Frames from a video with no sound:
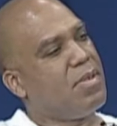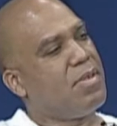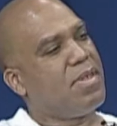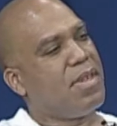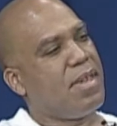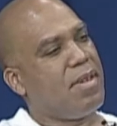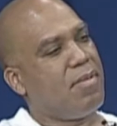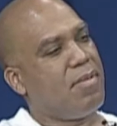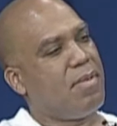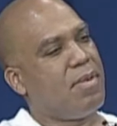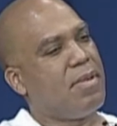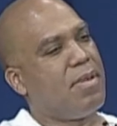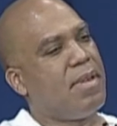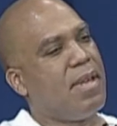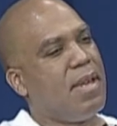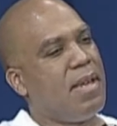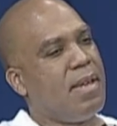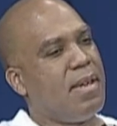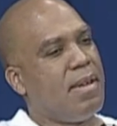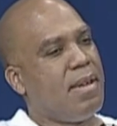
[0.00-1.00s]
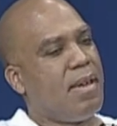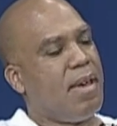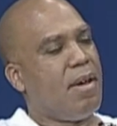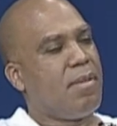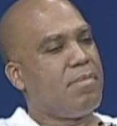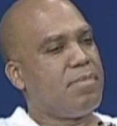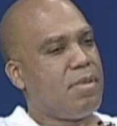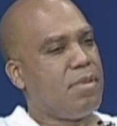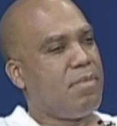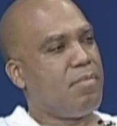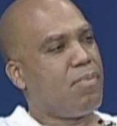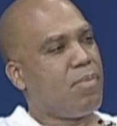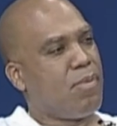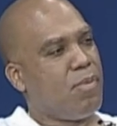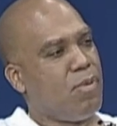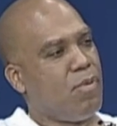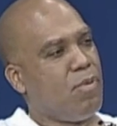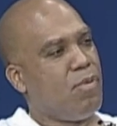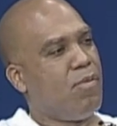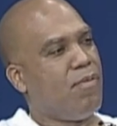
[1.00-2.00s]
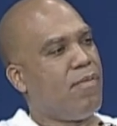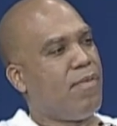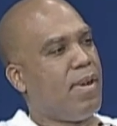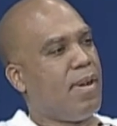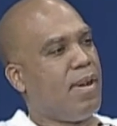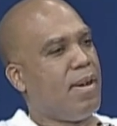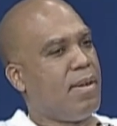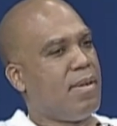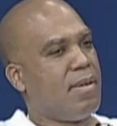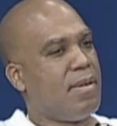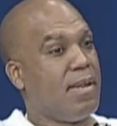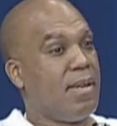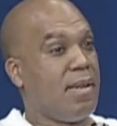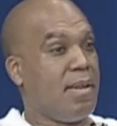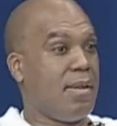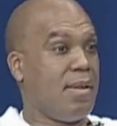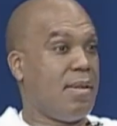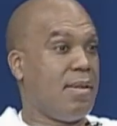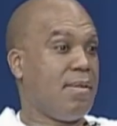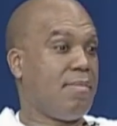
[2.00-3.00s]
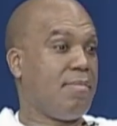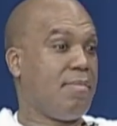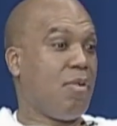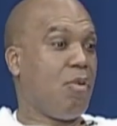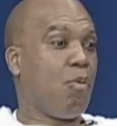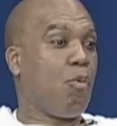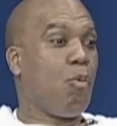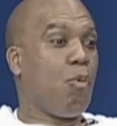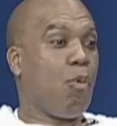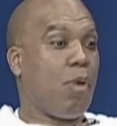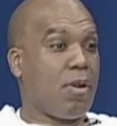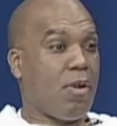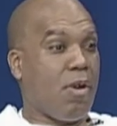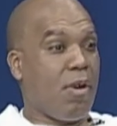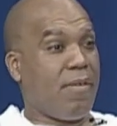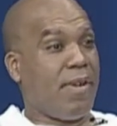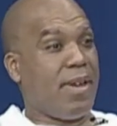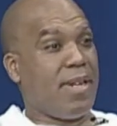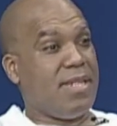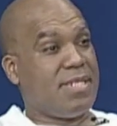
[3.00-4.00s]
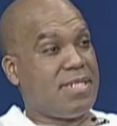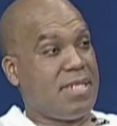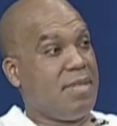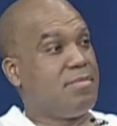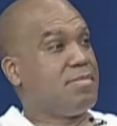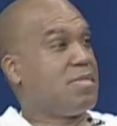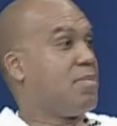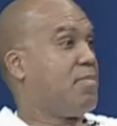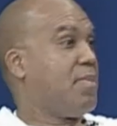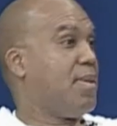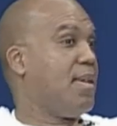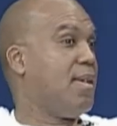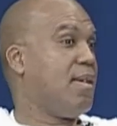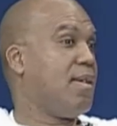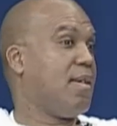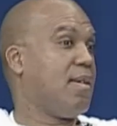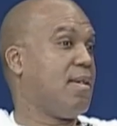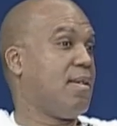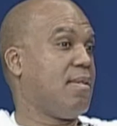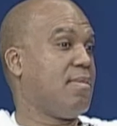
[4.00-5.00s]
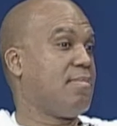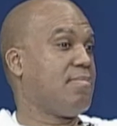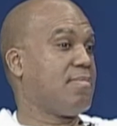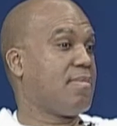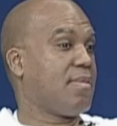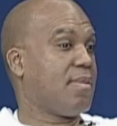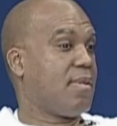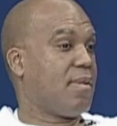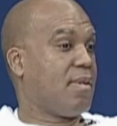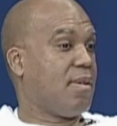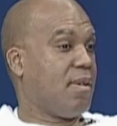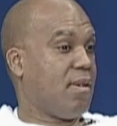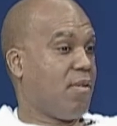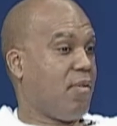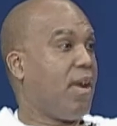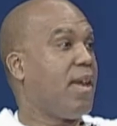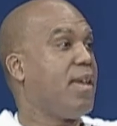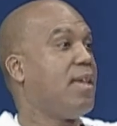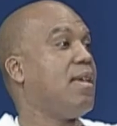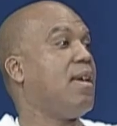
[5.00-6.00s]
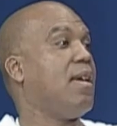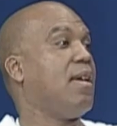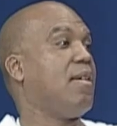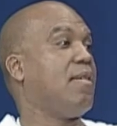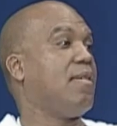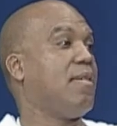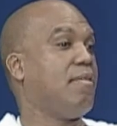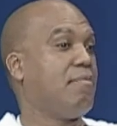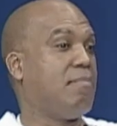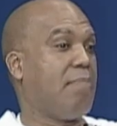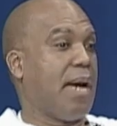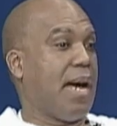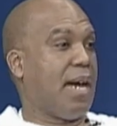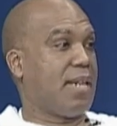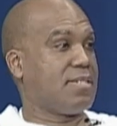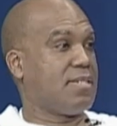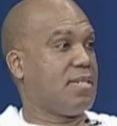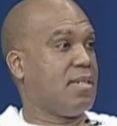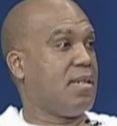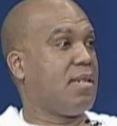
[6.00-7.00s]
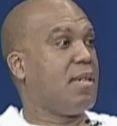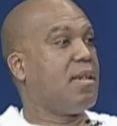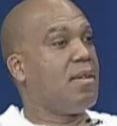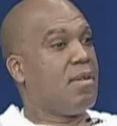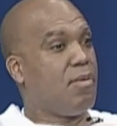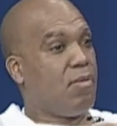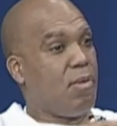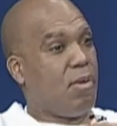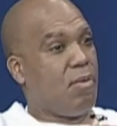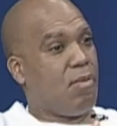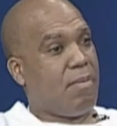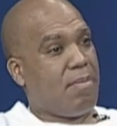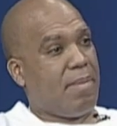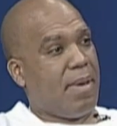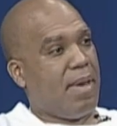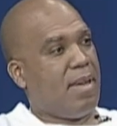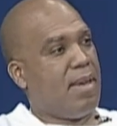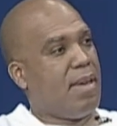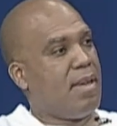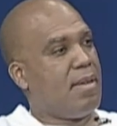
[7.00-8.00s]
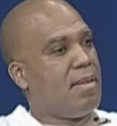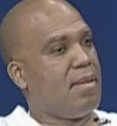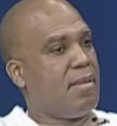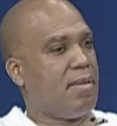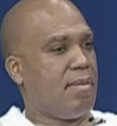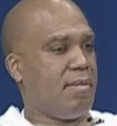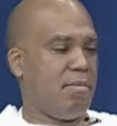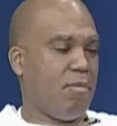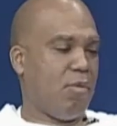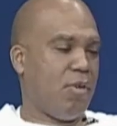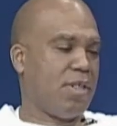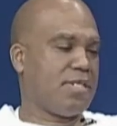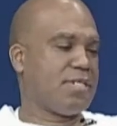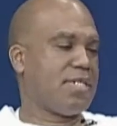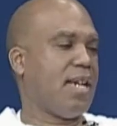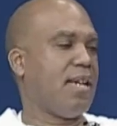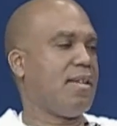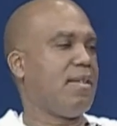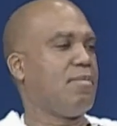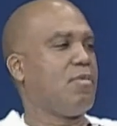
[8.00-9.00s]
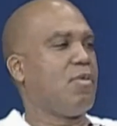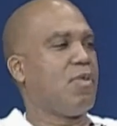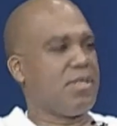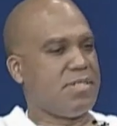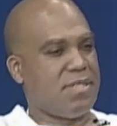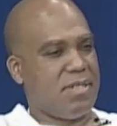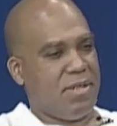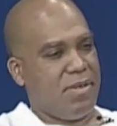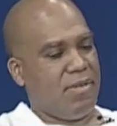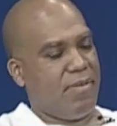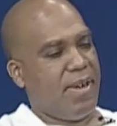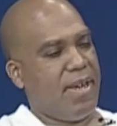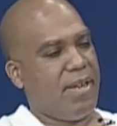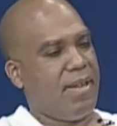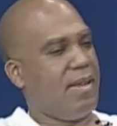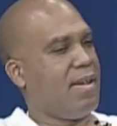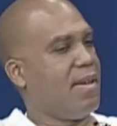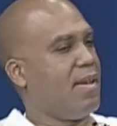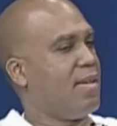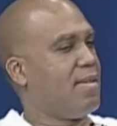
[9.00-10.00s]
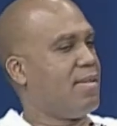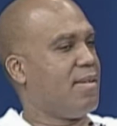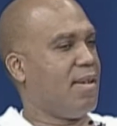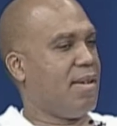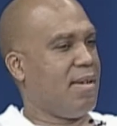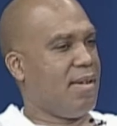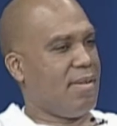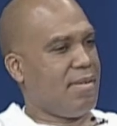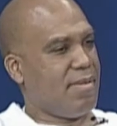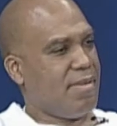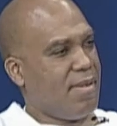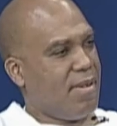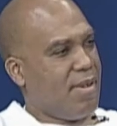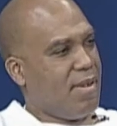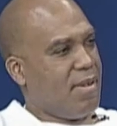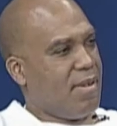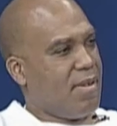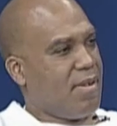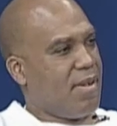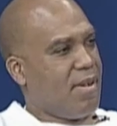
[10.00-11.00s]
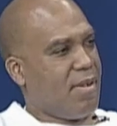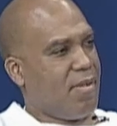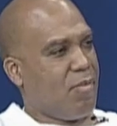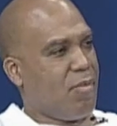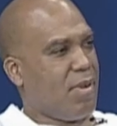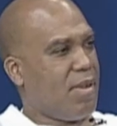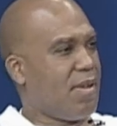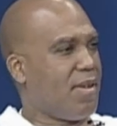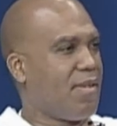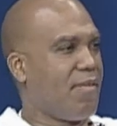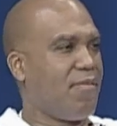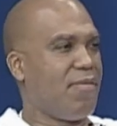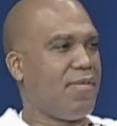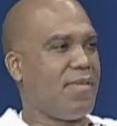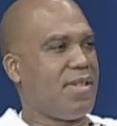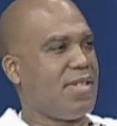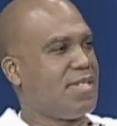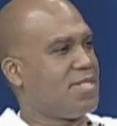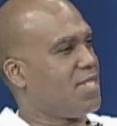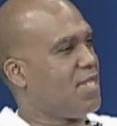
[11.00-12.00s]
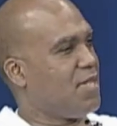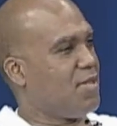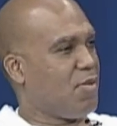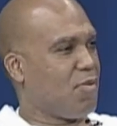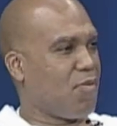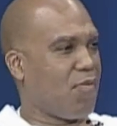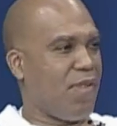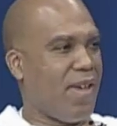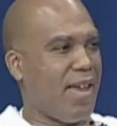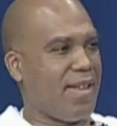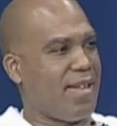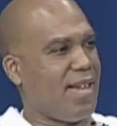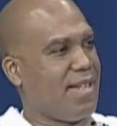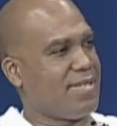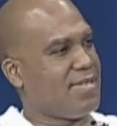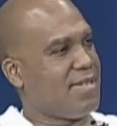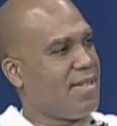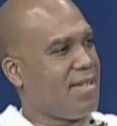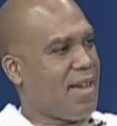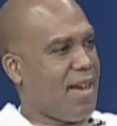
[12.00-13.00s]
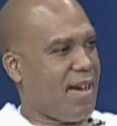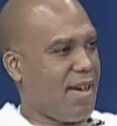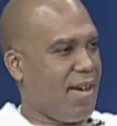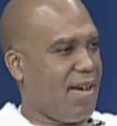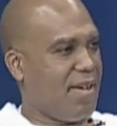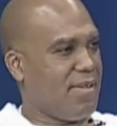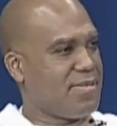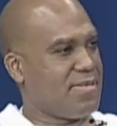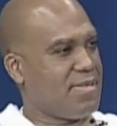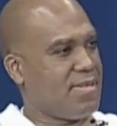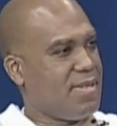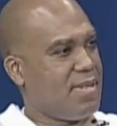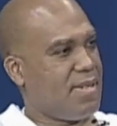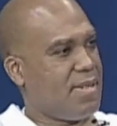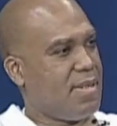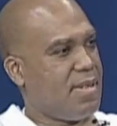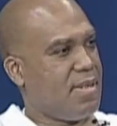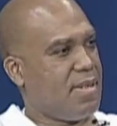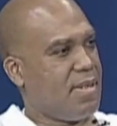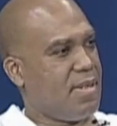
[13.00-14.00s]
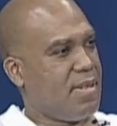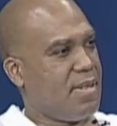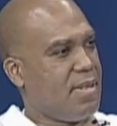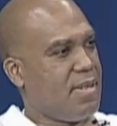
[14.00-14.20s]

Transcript: you think would help to improve uh, what already seems to be uh, a great year of boxing? Mm-hmm. What would make it more exciting, more exhilarating, and, uh, and um, we're looking for, to see those fantastic knockouts? The